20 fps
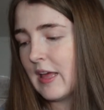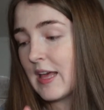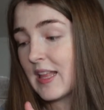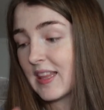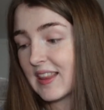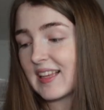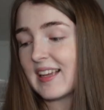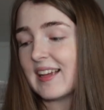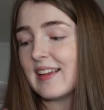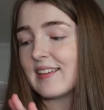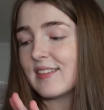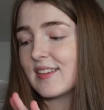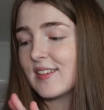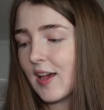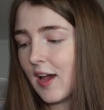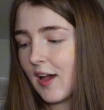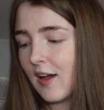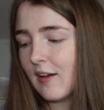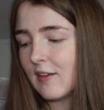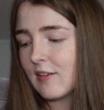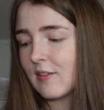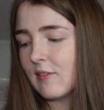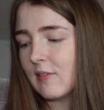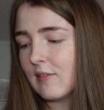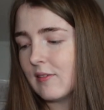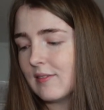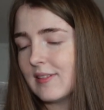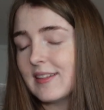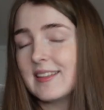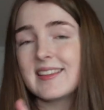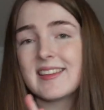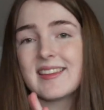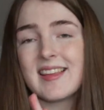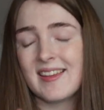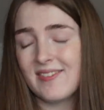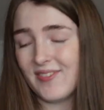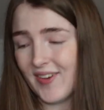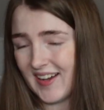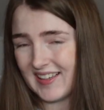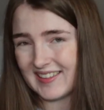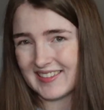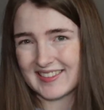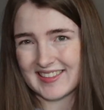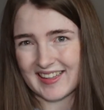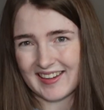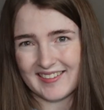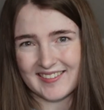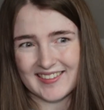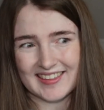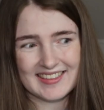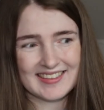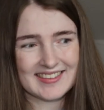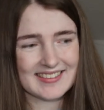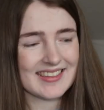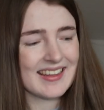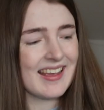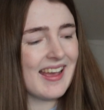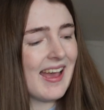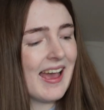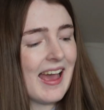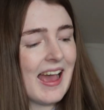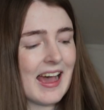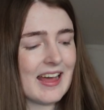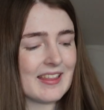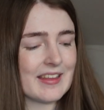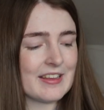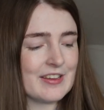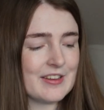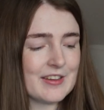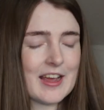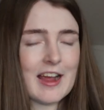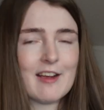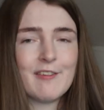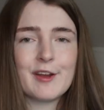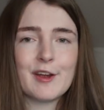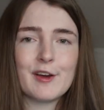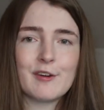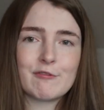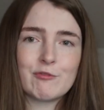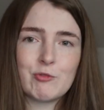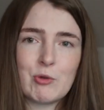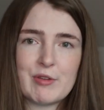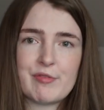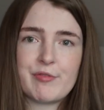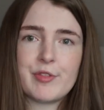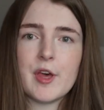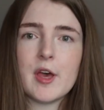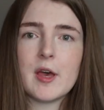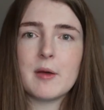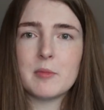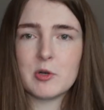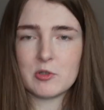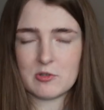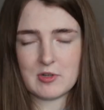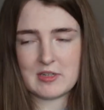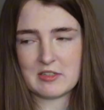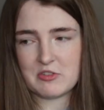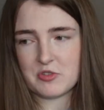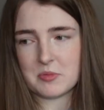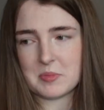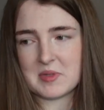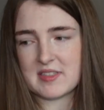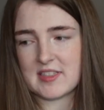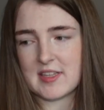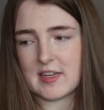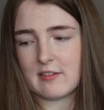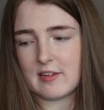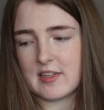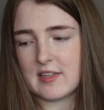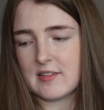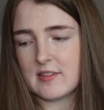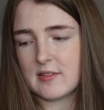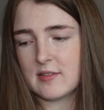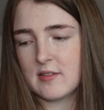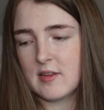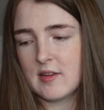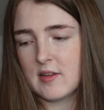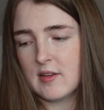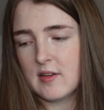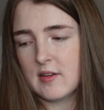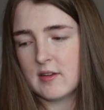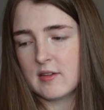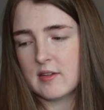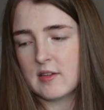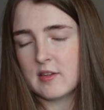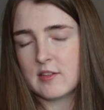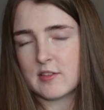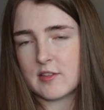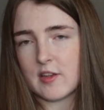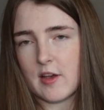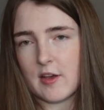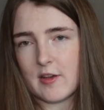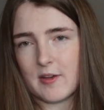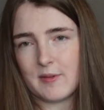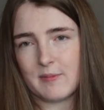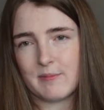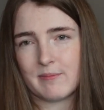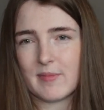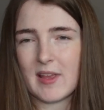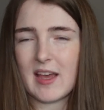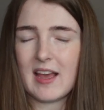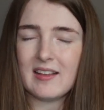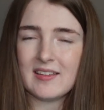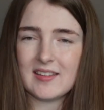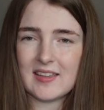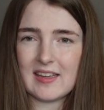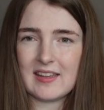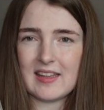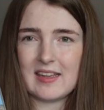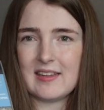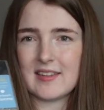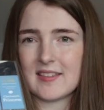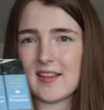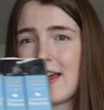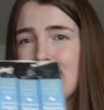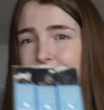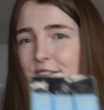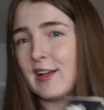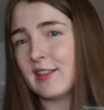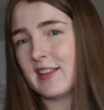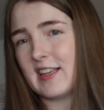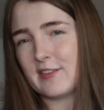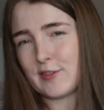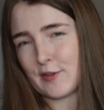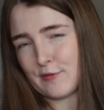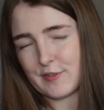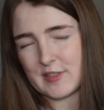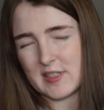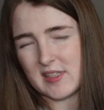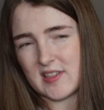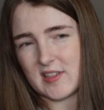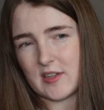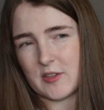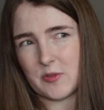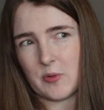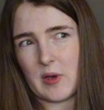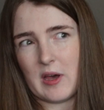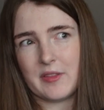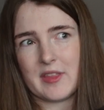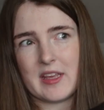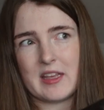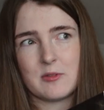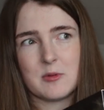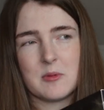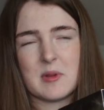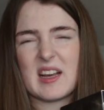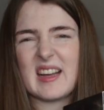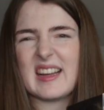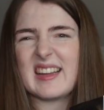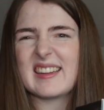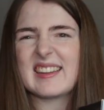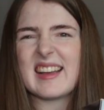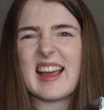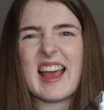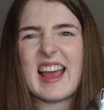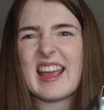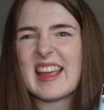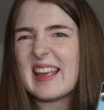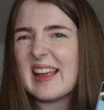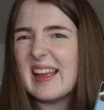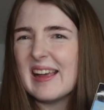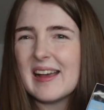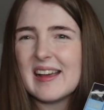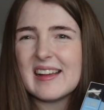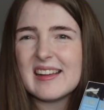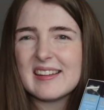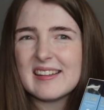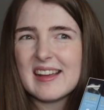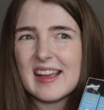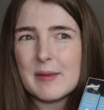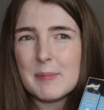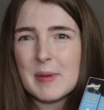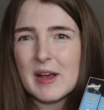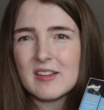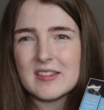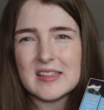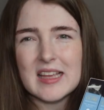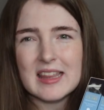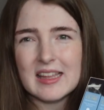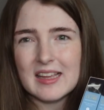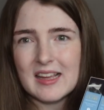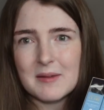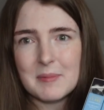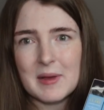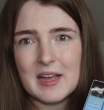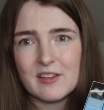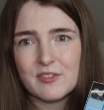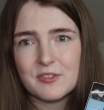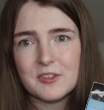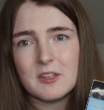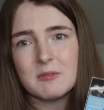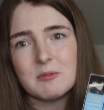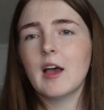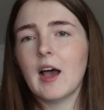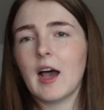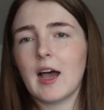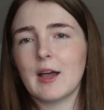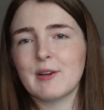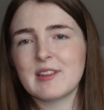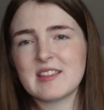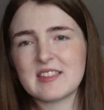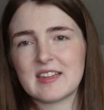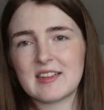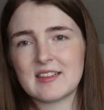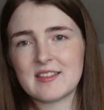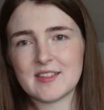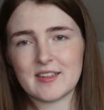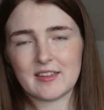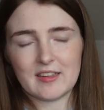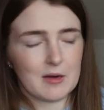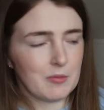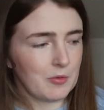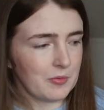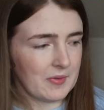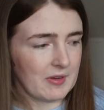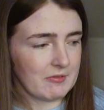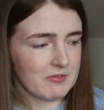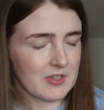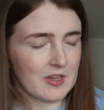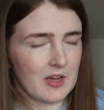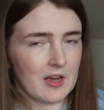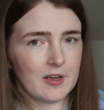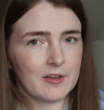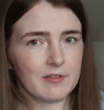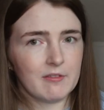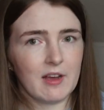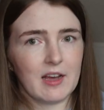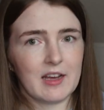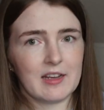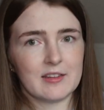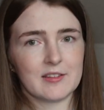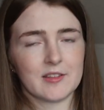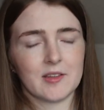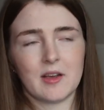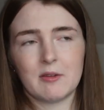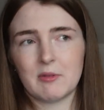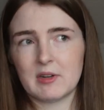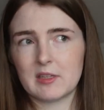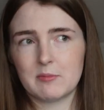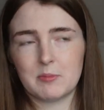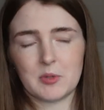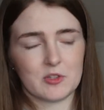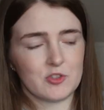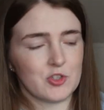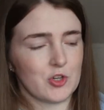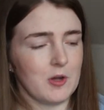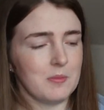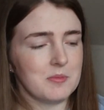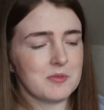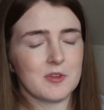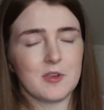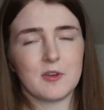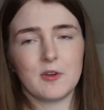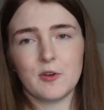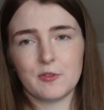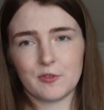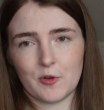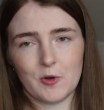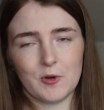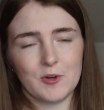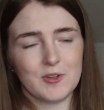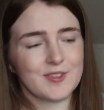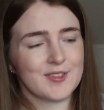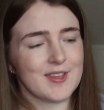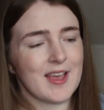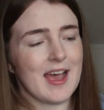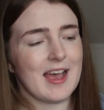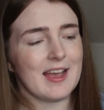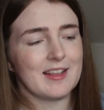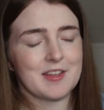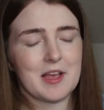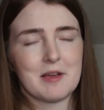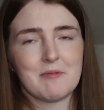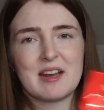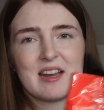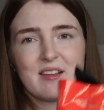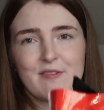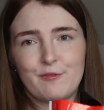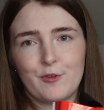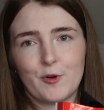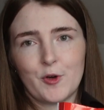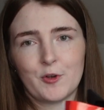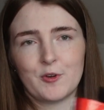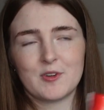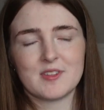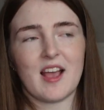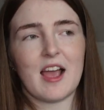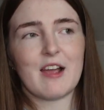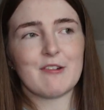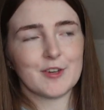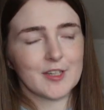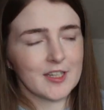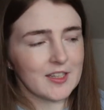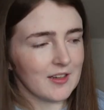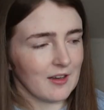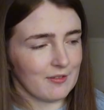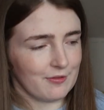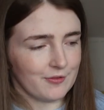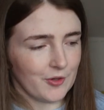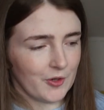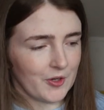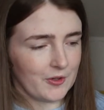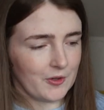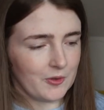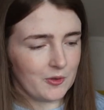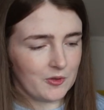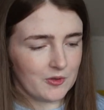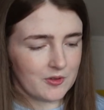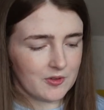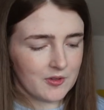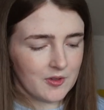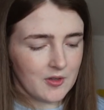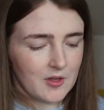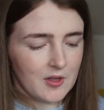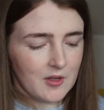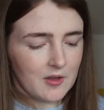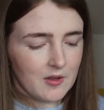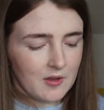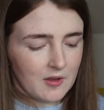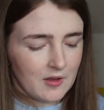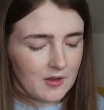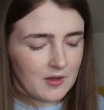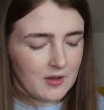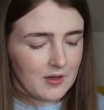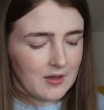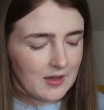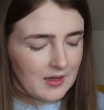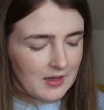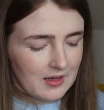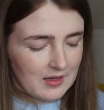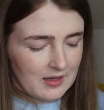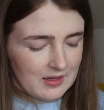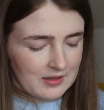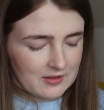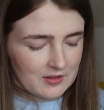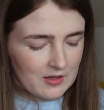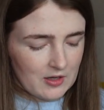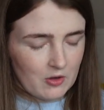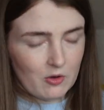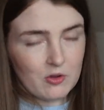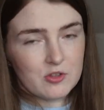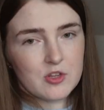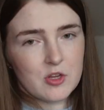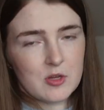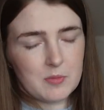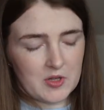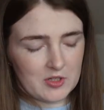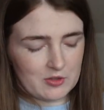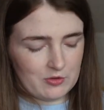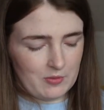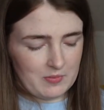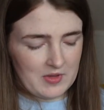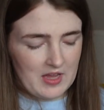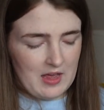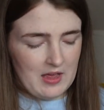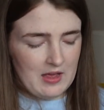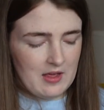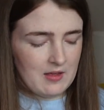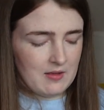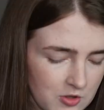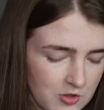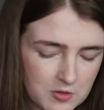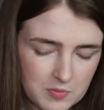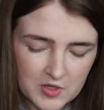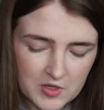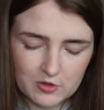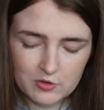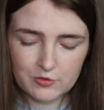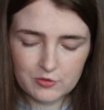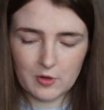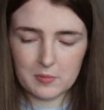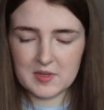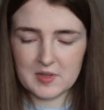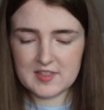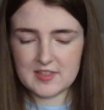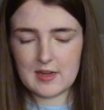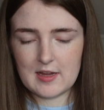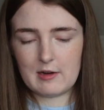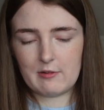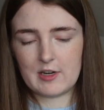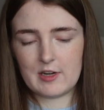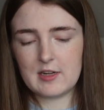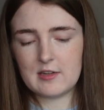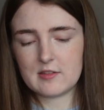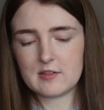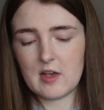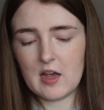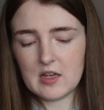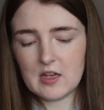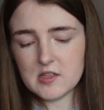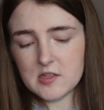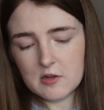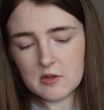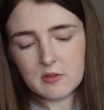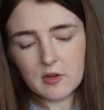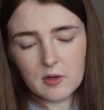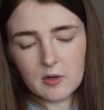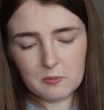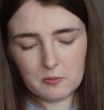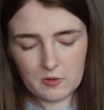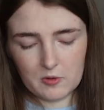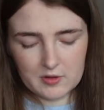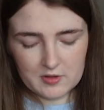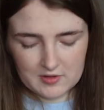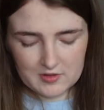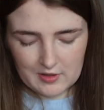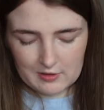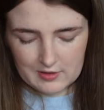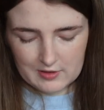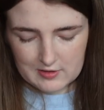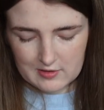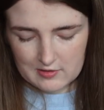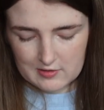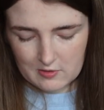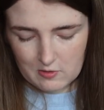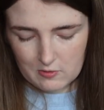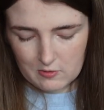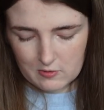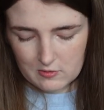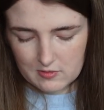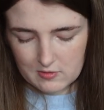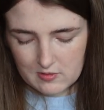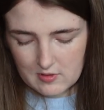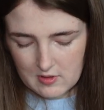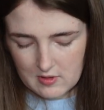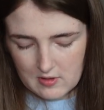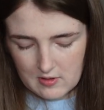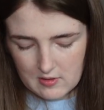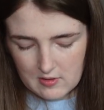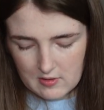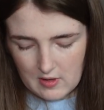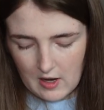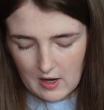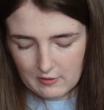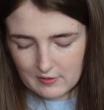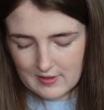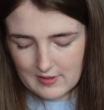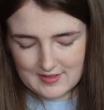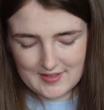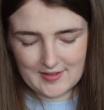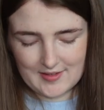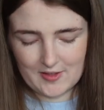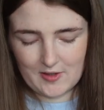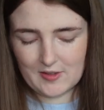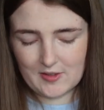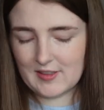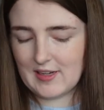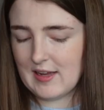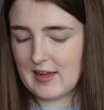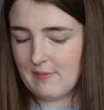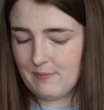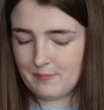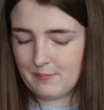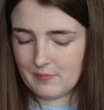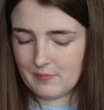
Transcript: Eternal Device series, and then you carry on with the Mortal Instruments series. So I had to get these. I found these on Vinted as well. These were like £8 I think I paid for them. I went to London a couple months ago and I went in bookshops, of course, and I went in foils. I really love foils. And I got 2 books from there. 2 books from a series. I don't know what the series is called. Oh, it says it on here.